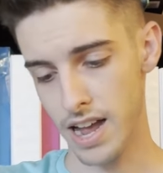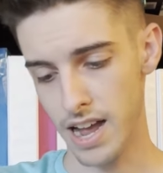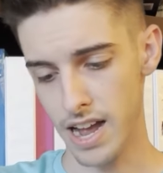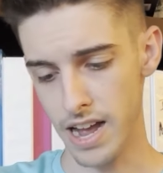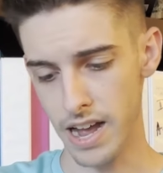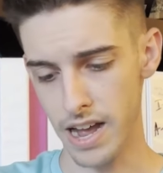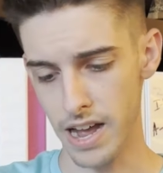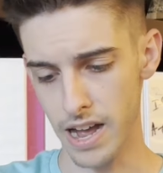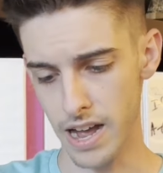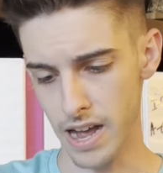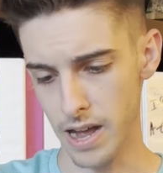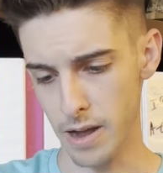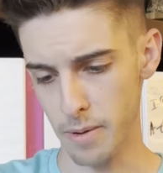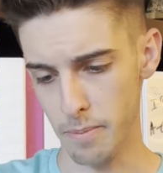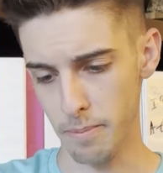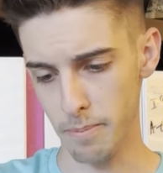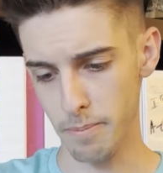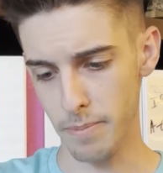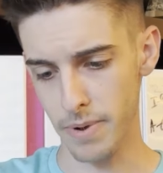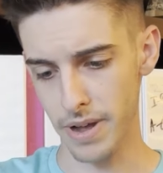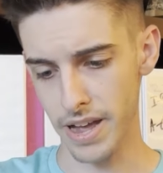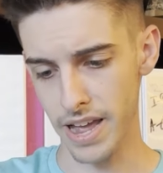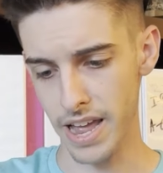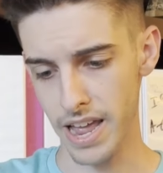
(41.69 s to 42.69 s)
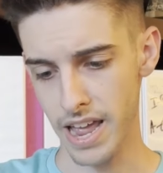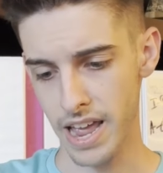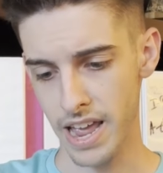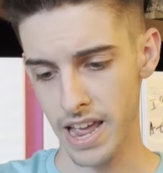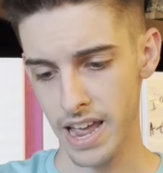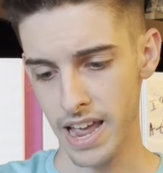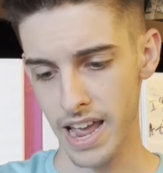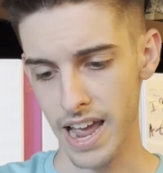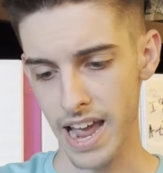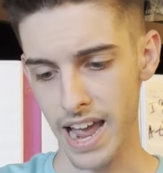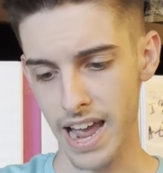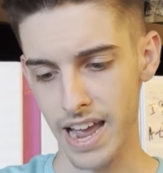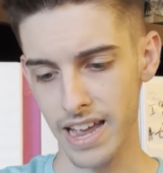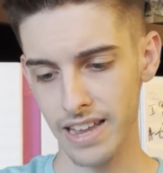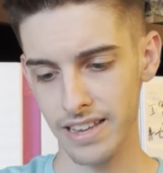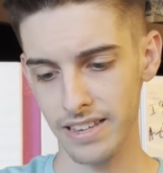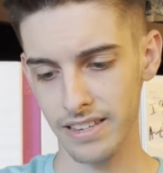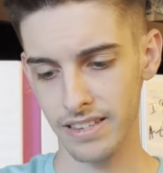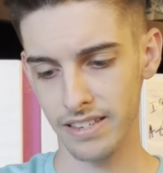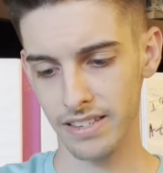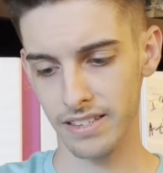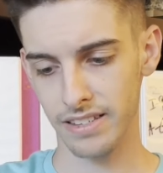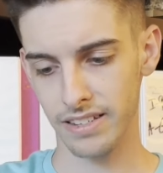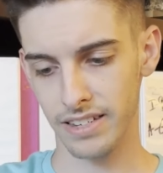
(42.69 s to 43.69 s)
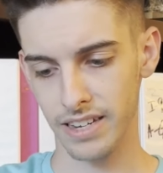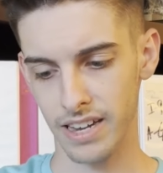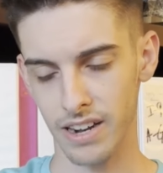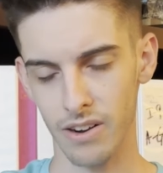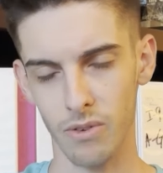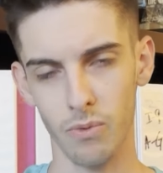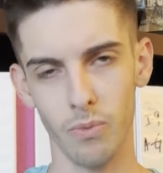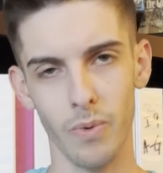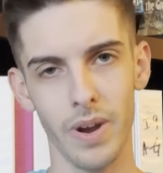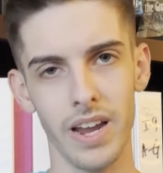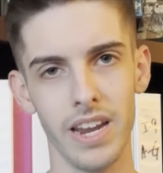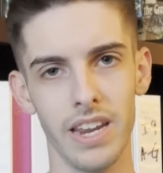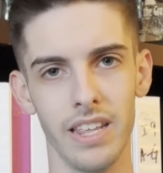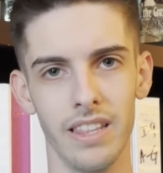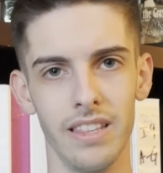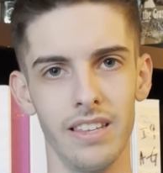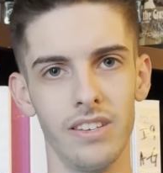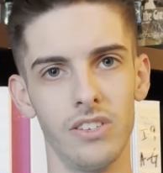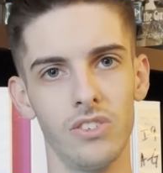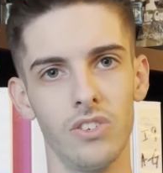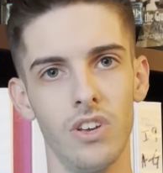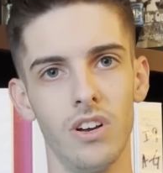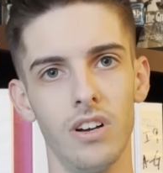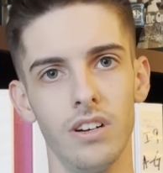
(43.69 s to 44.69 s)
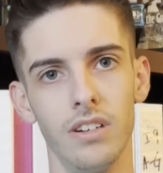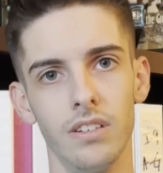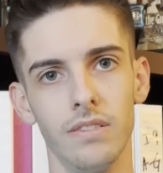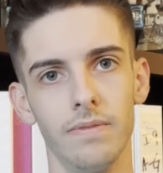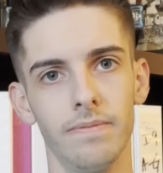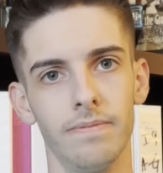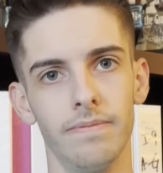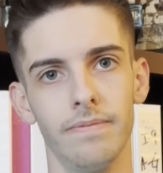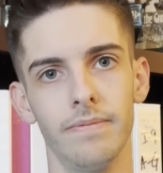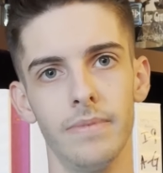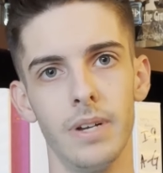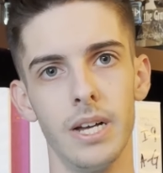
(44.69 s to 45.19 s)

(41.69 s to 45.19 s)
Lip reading: But as kind of writing this song